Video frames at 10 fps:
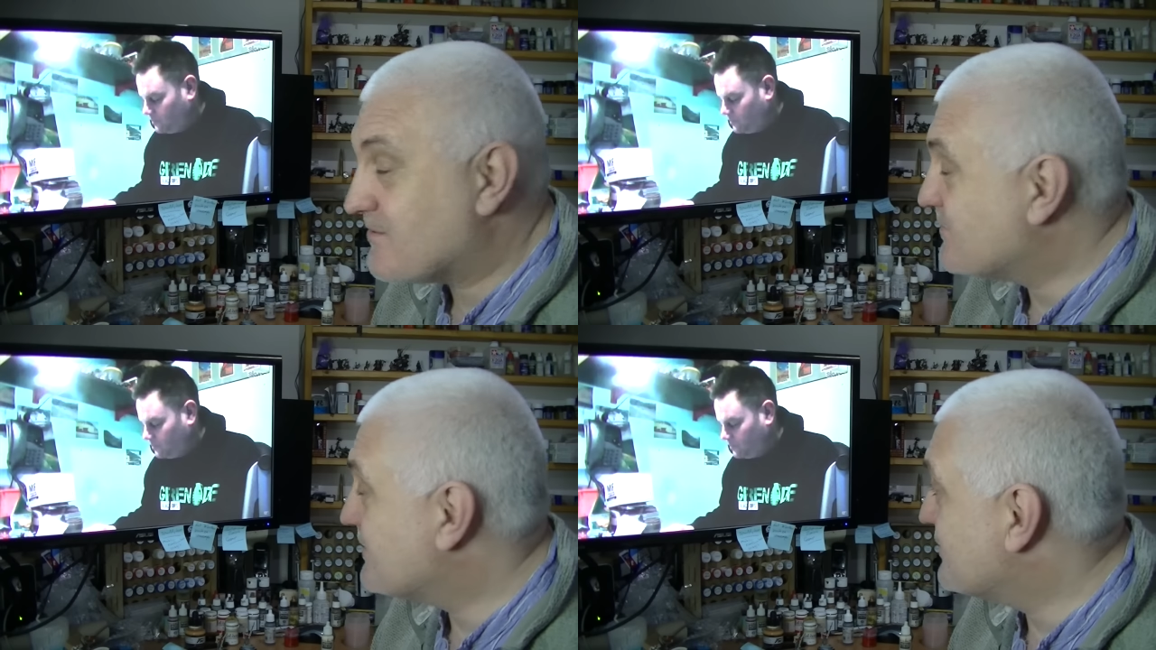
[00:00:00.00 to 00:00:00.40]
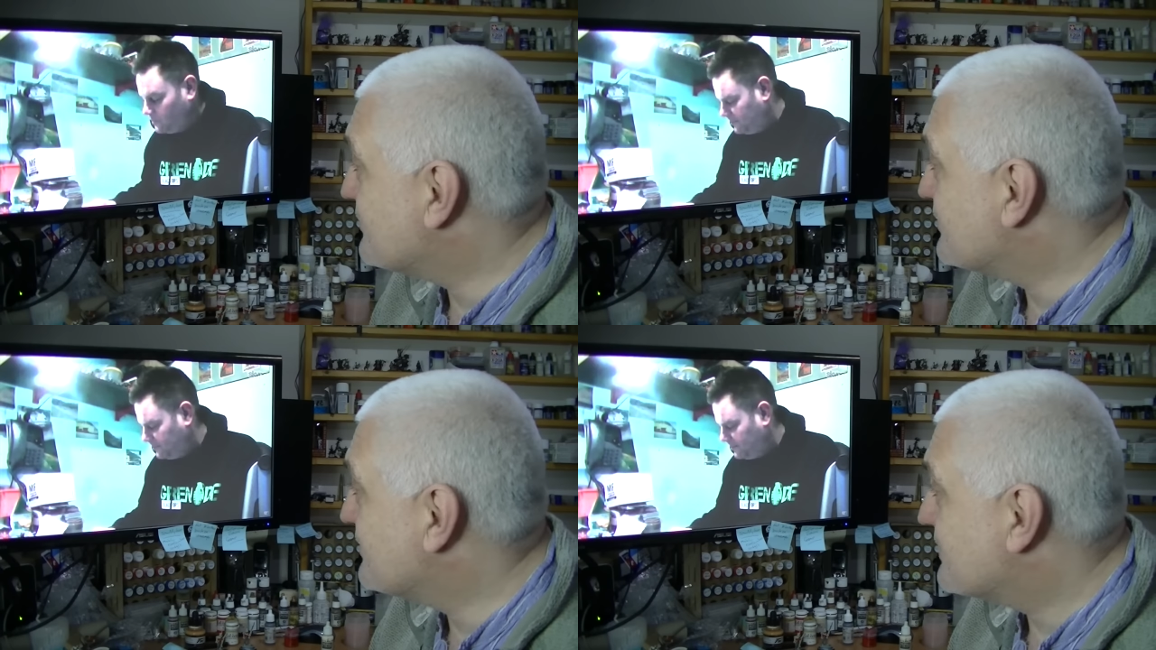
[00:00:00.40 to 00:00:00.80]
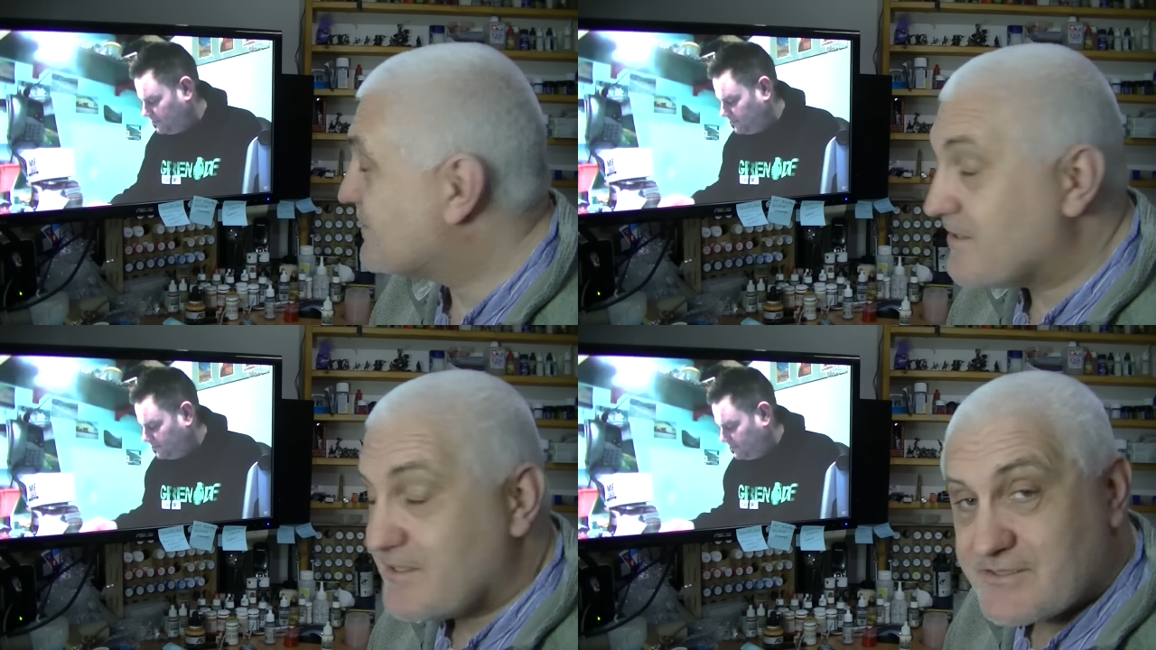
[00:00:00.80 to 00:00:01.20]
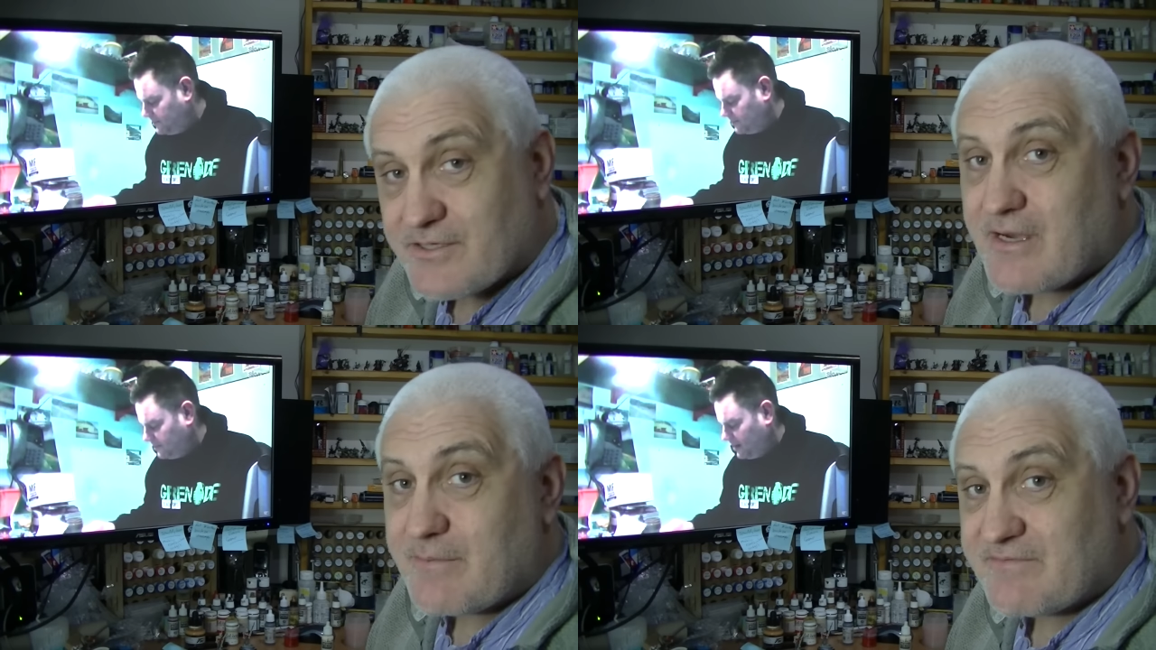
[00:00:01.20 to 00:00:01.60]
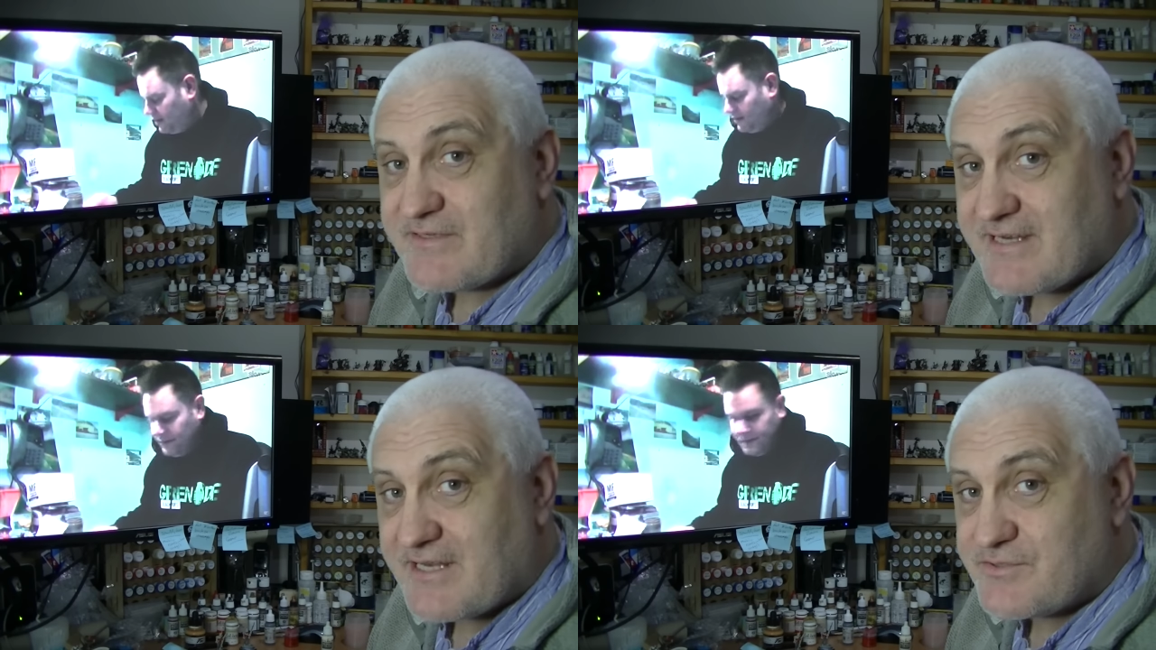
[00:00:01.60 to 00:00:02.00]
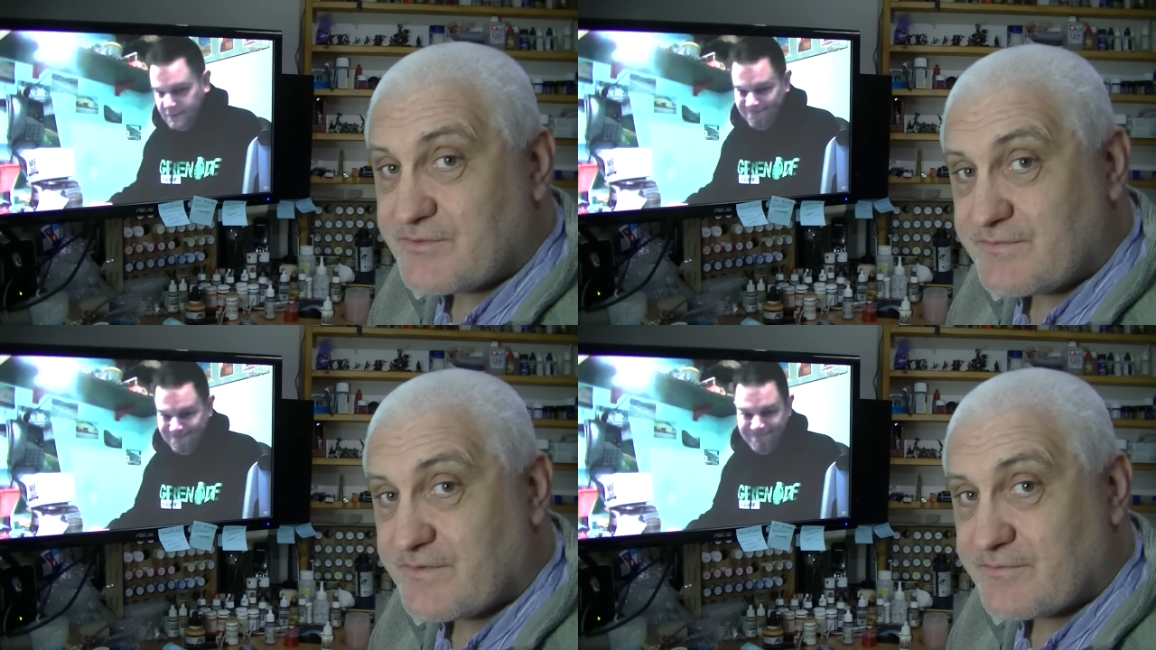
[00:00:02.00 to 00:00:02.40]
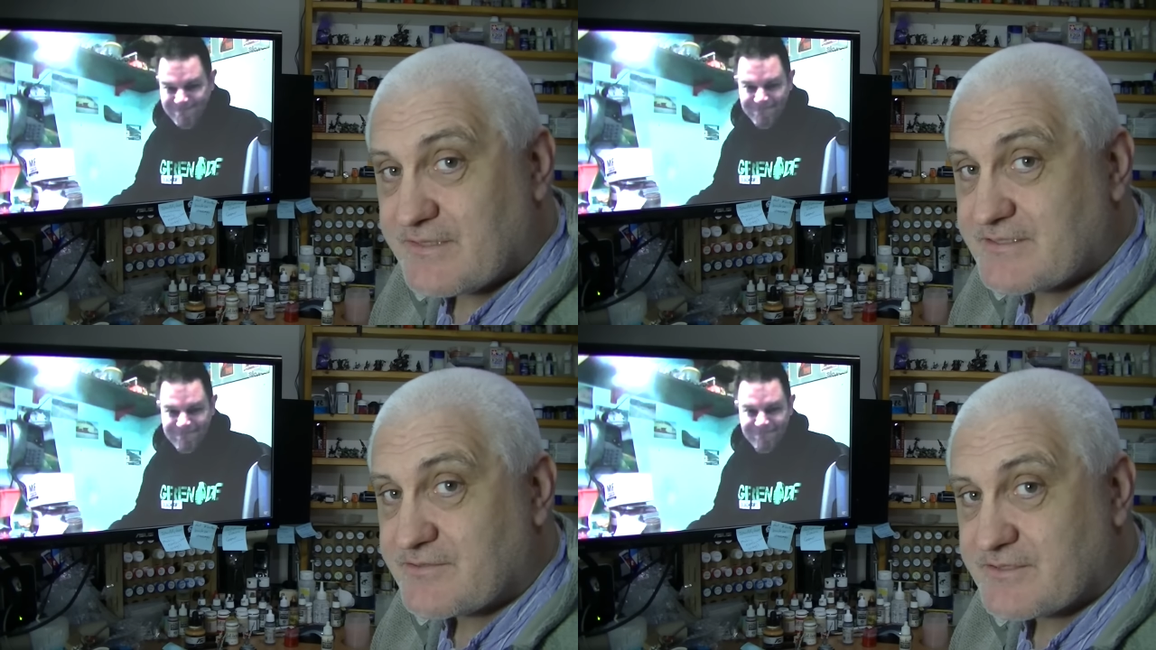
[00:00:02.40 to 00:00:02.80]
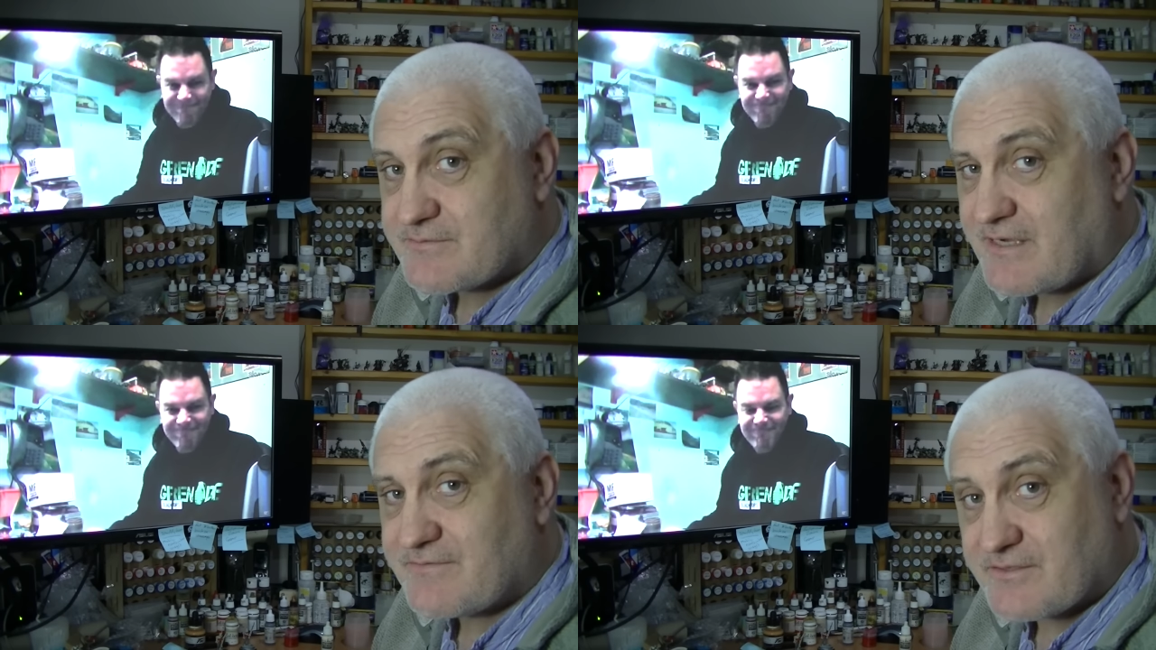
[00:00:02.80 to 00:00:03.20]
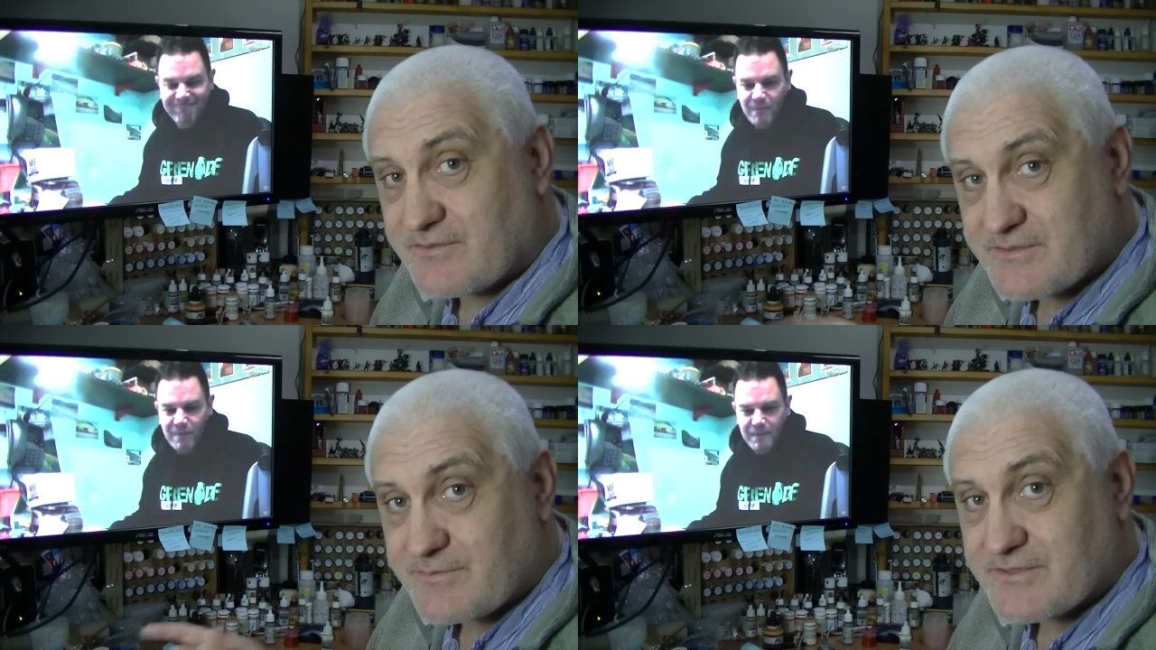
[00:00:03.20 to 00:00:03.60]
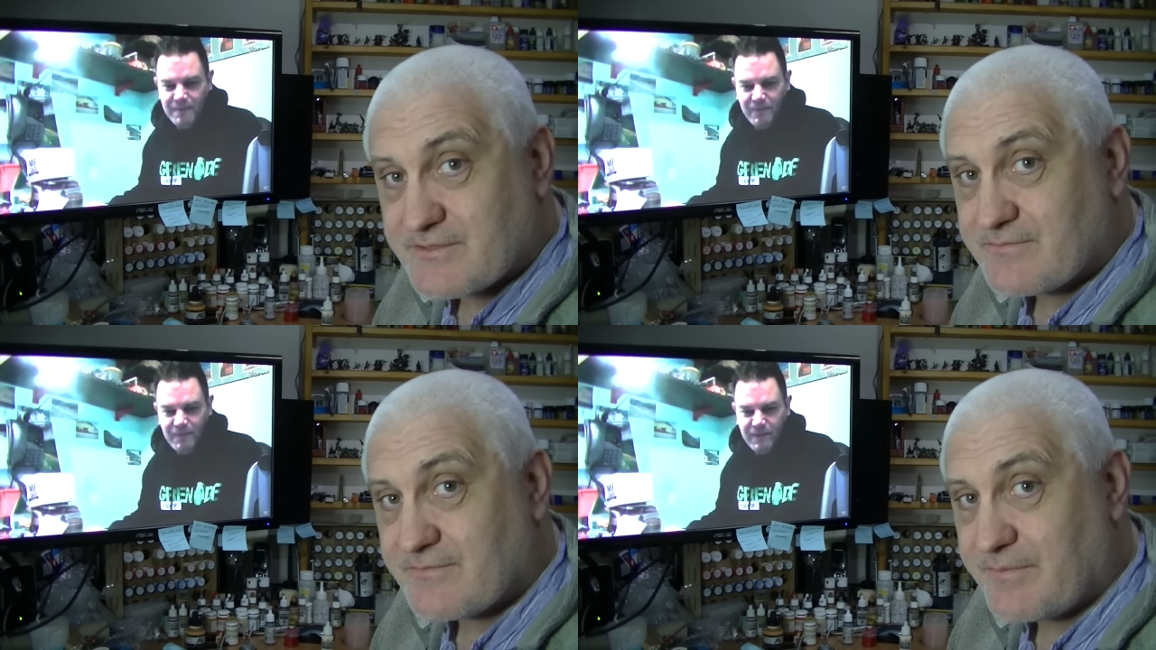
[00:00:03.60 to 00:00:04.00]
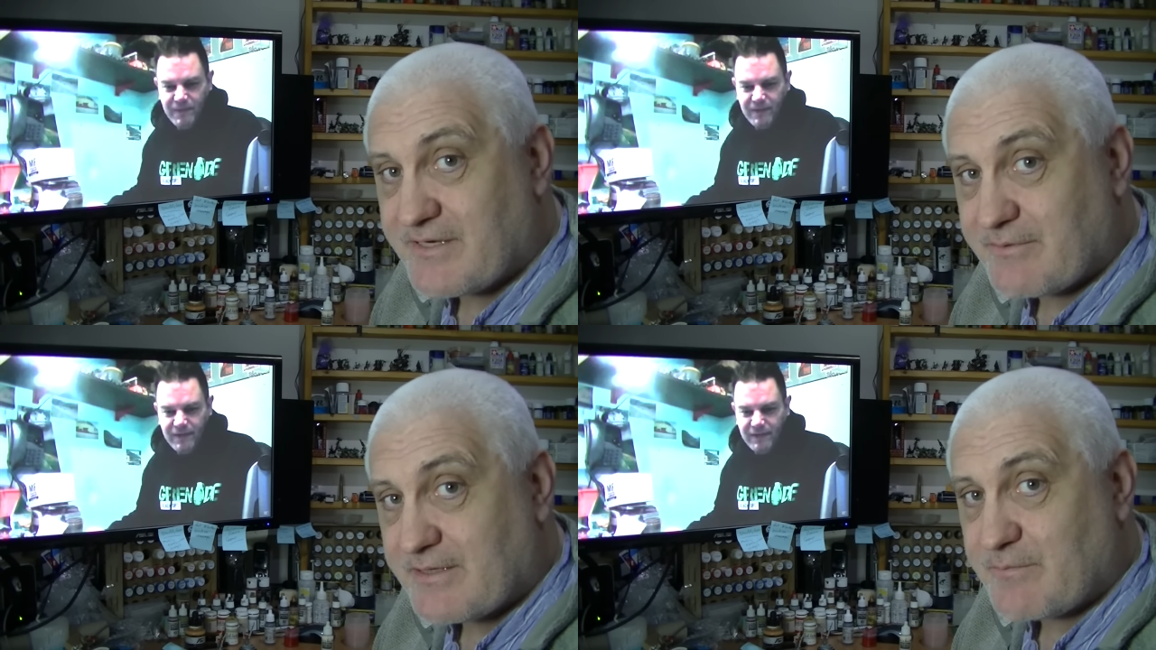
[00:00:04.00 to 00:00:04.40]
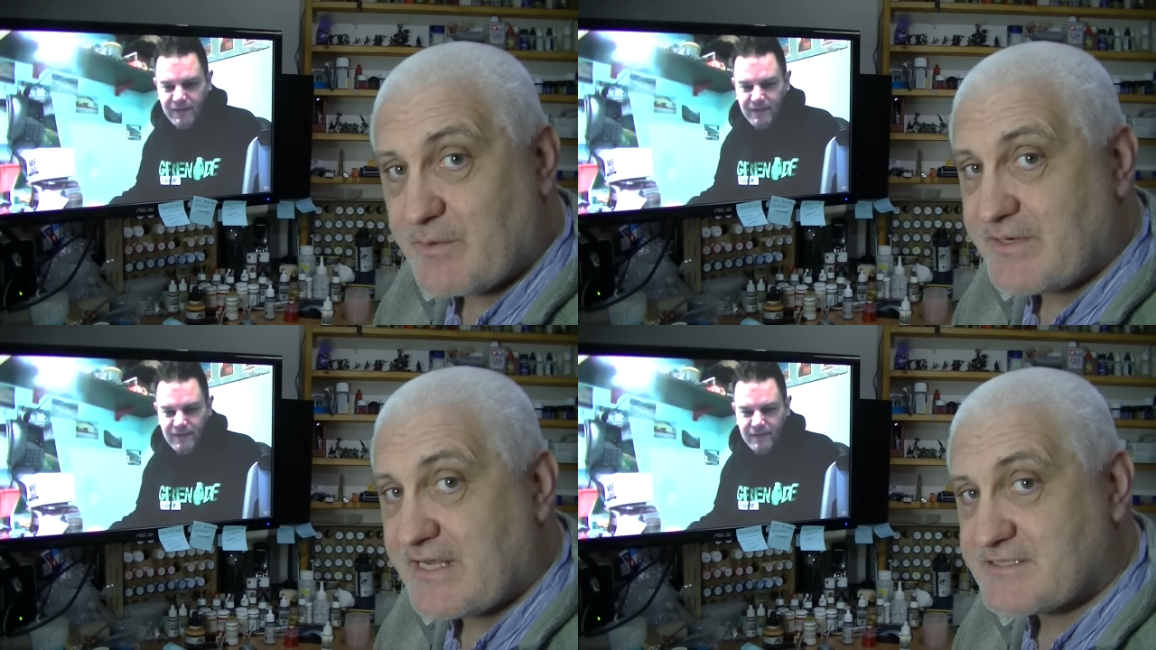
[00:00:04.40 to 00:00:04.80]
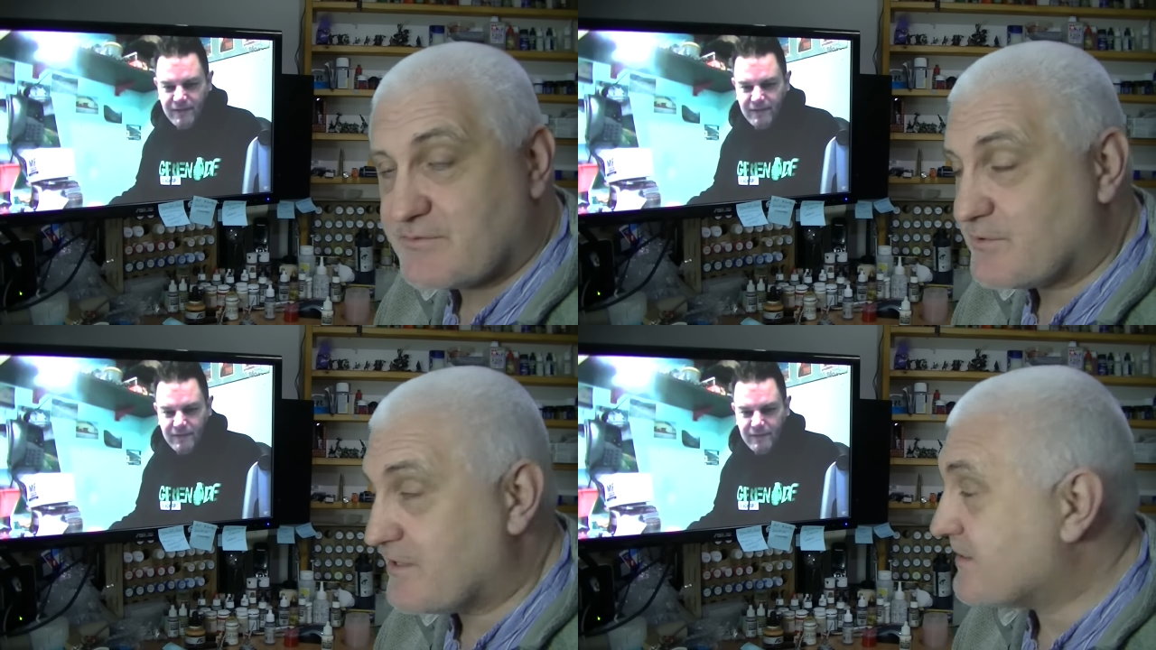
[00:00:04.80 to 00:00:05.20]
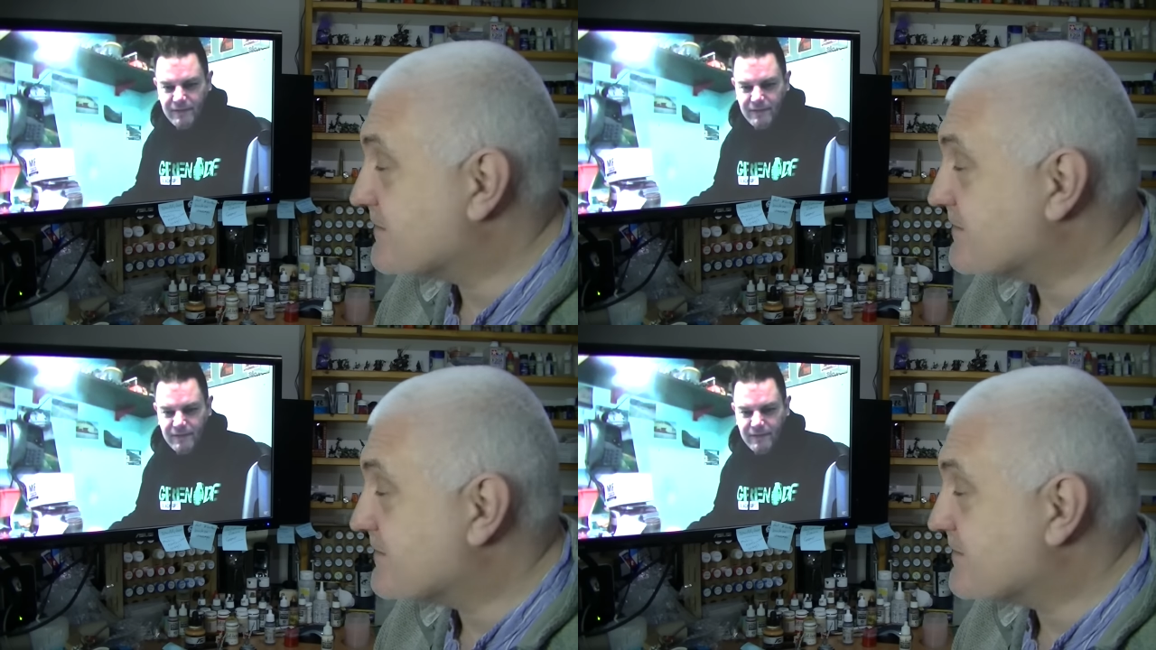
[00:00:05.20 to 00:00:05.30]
Speaker 1: I'm really annoyed. So I'm having an Android phone next Christ after Christmas when we, when we next upgrade